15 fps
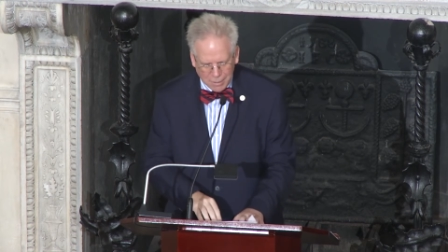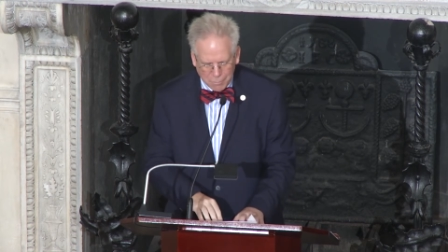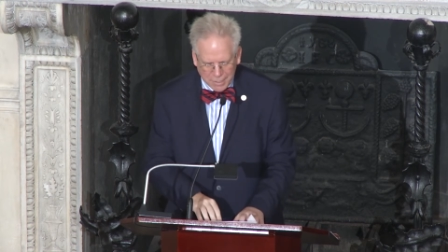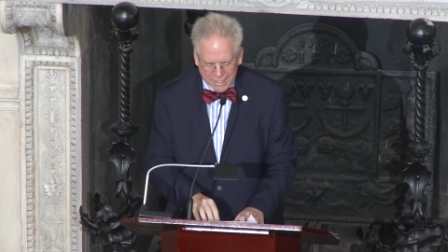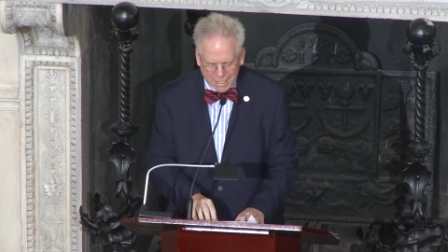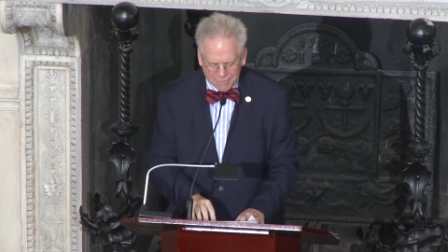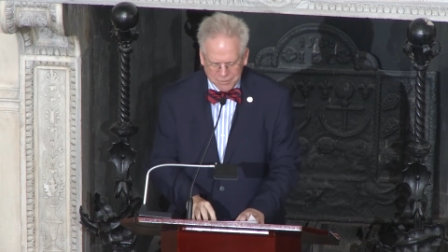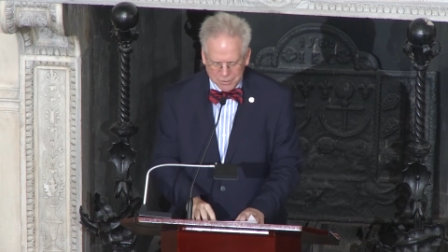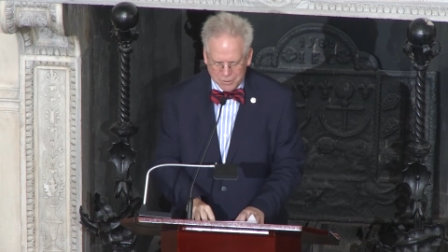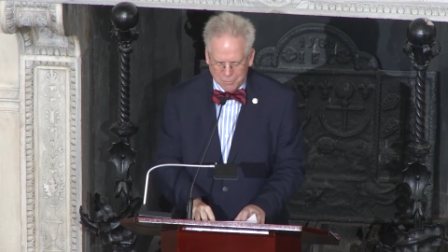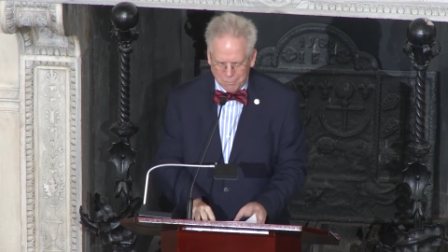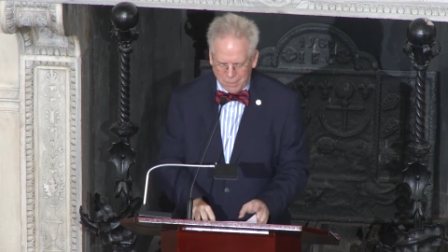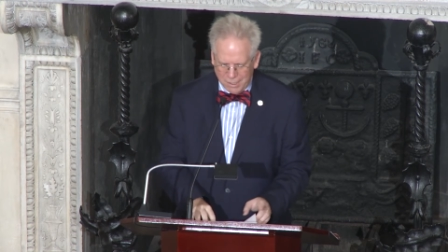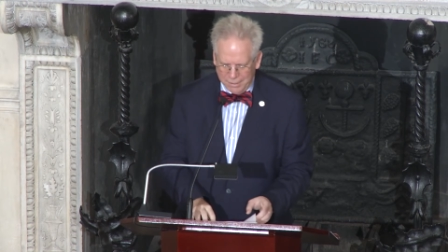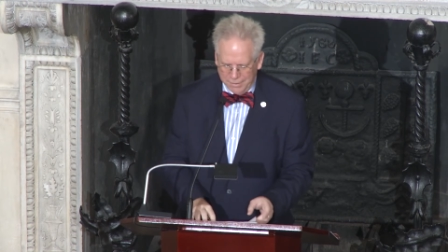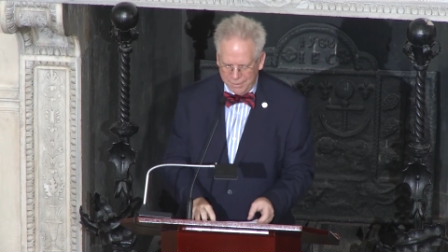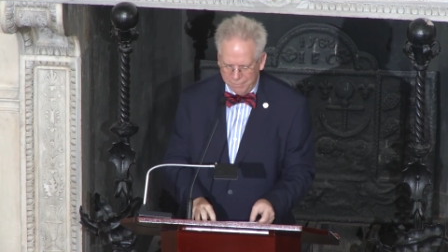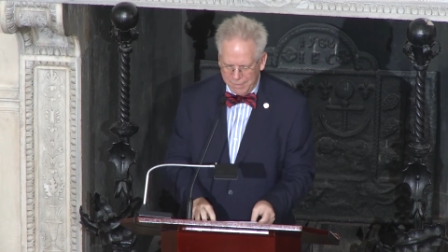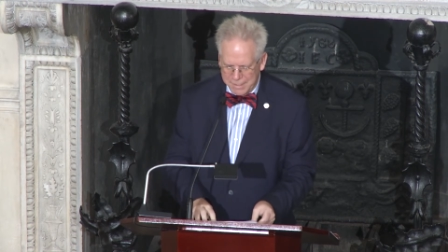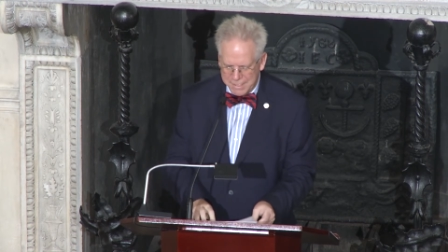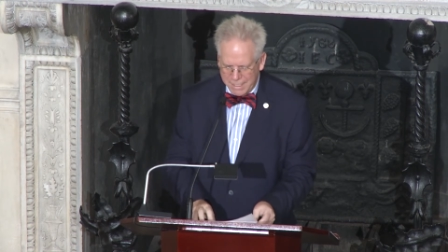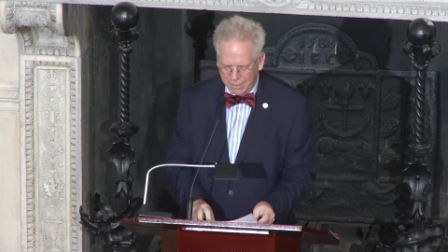But after a month of
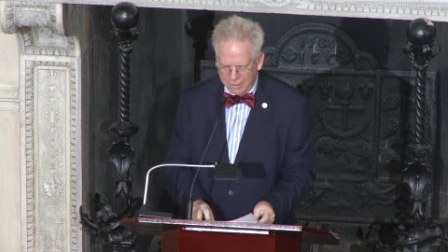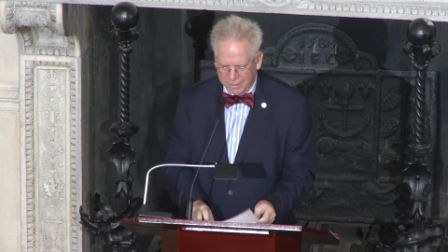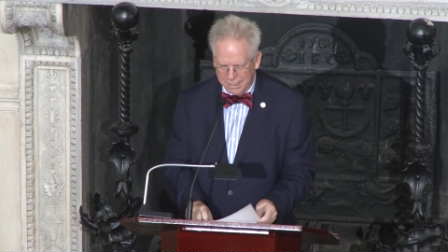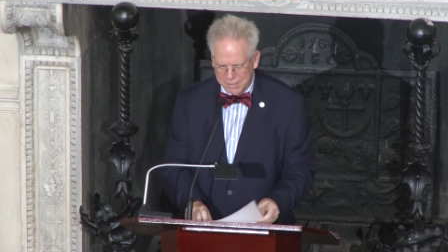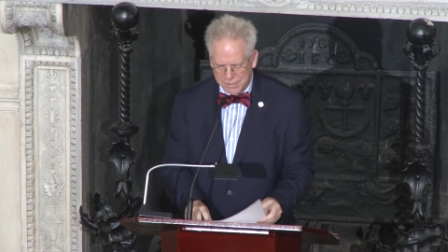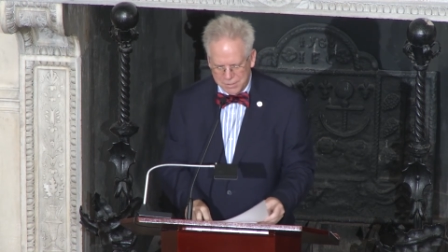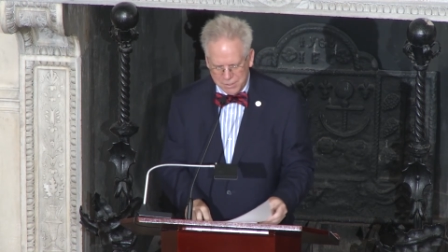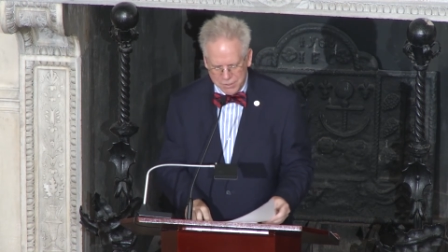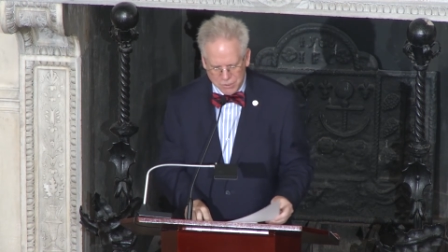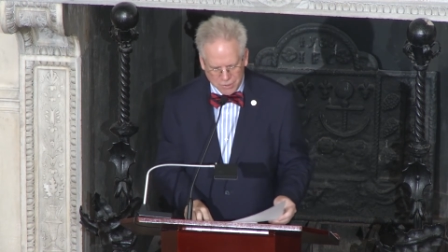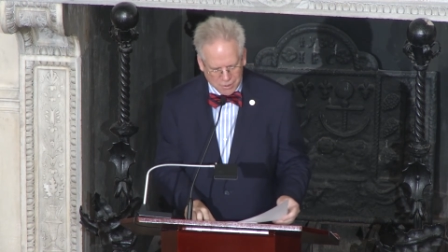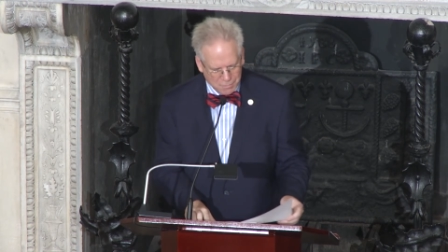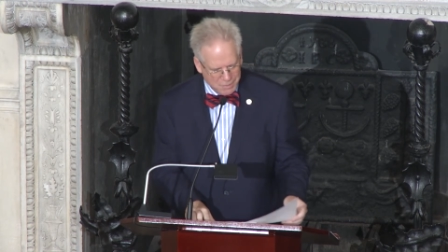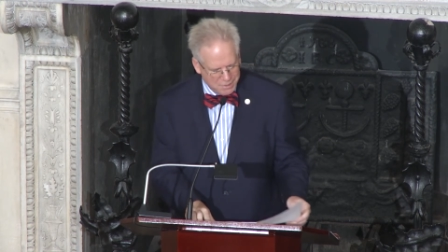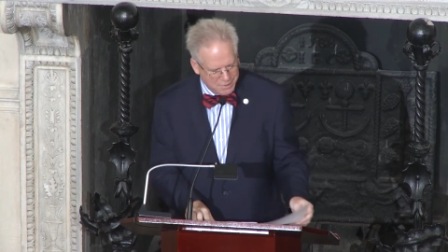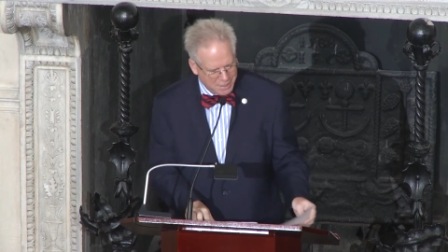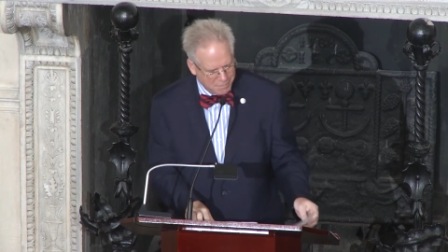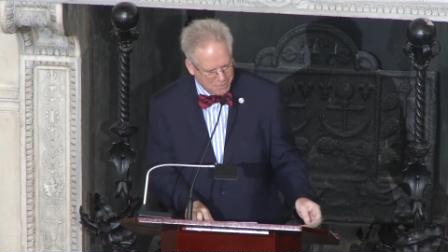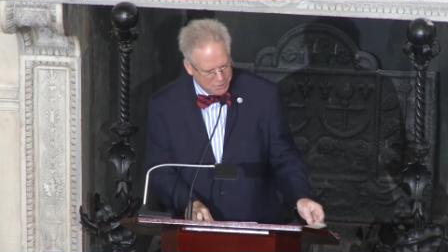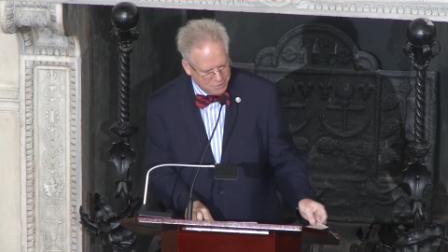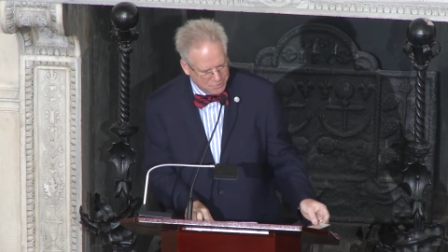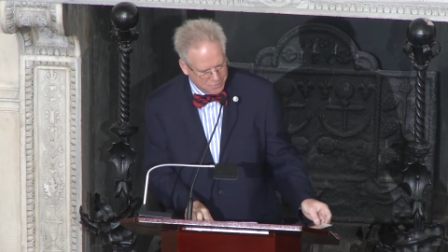the delegates' determined
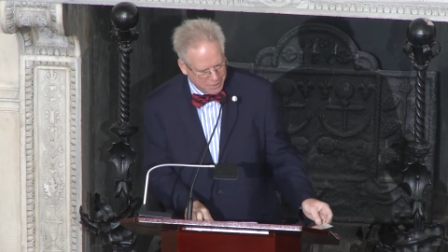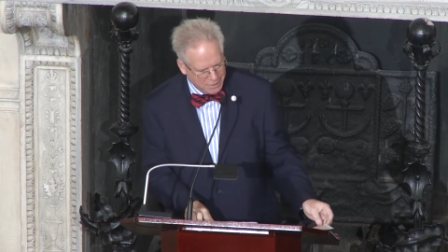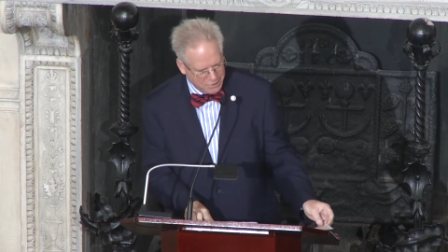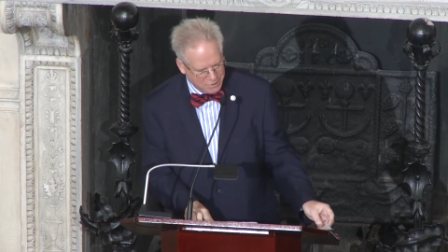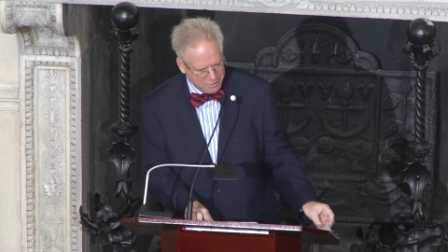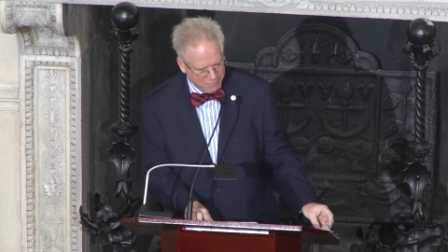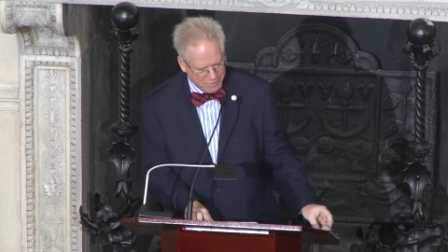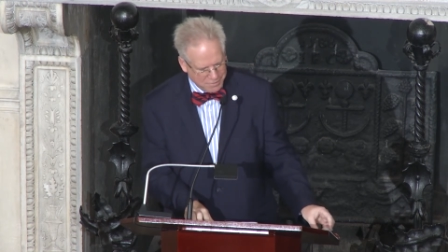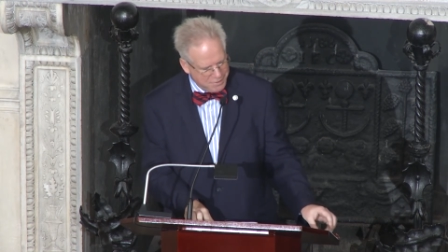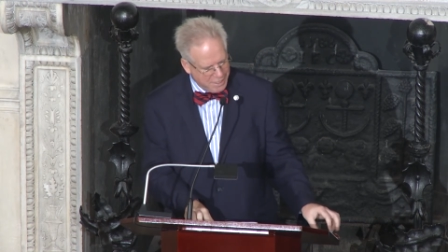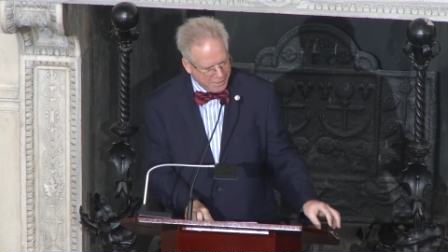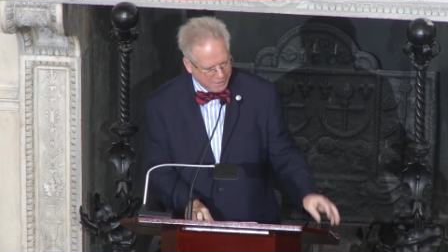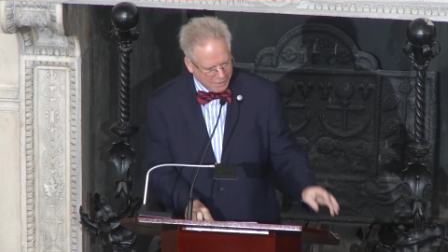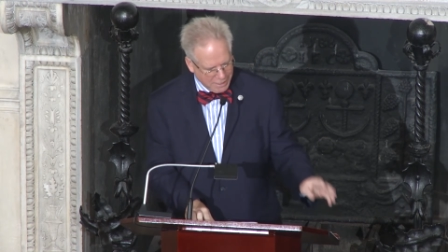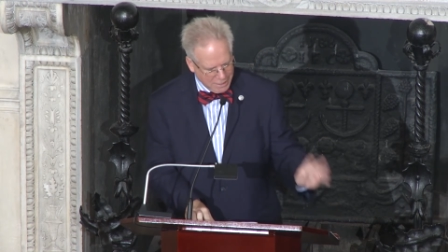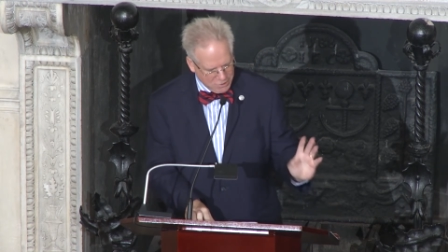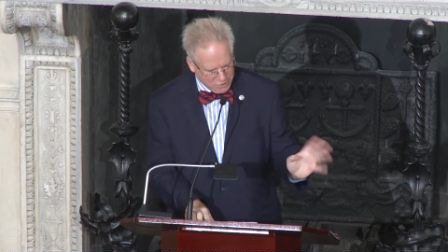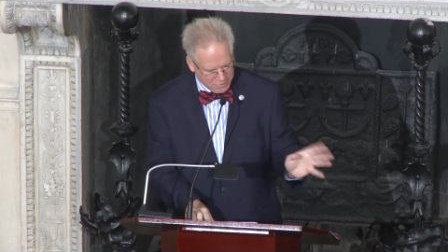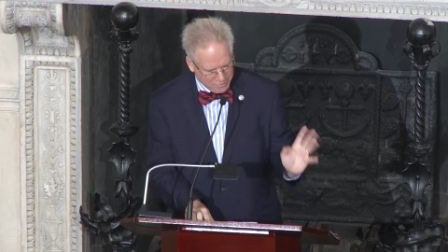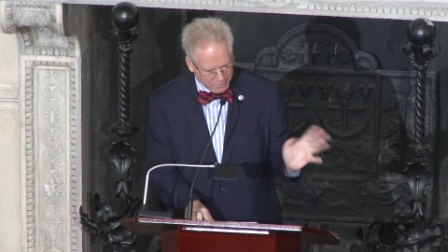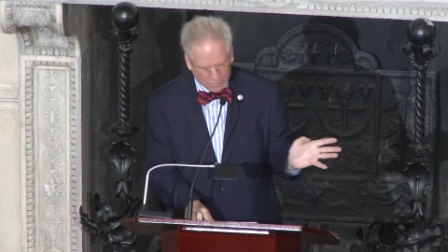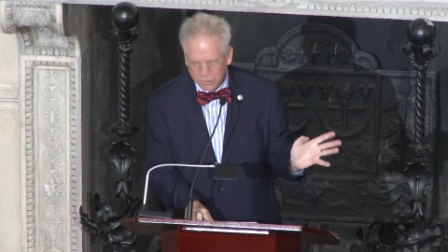demonstration of their
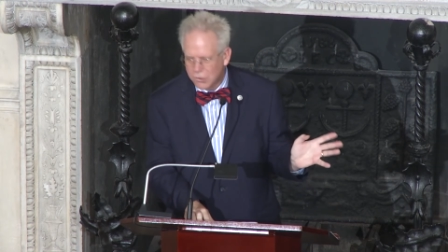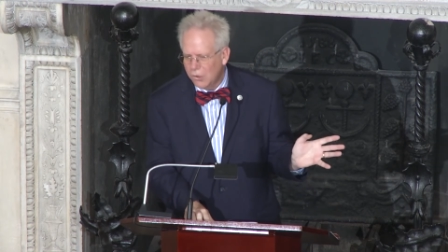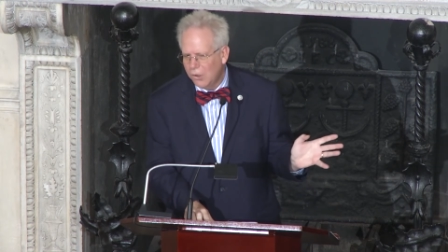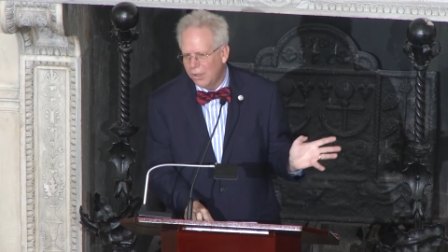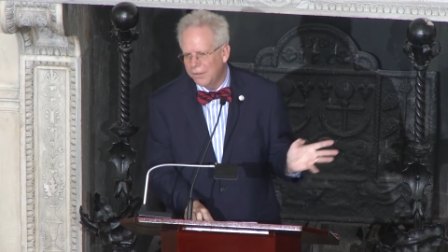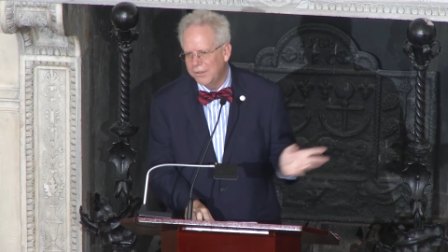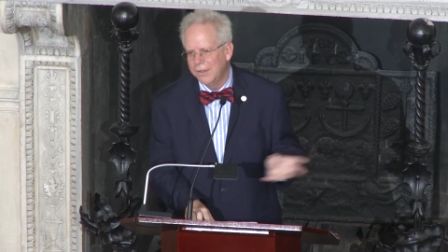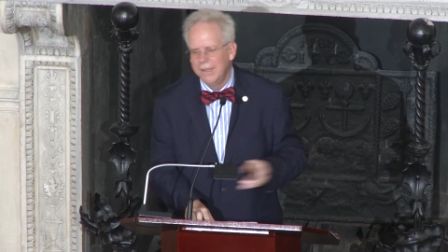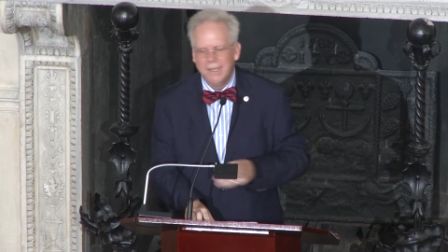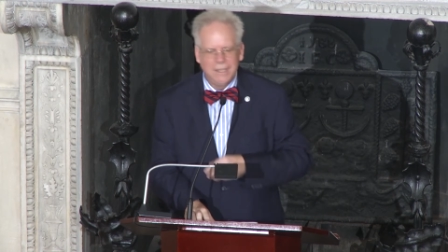dedication to the cause,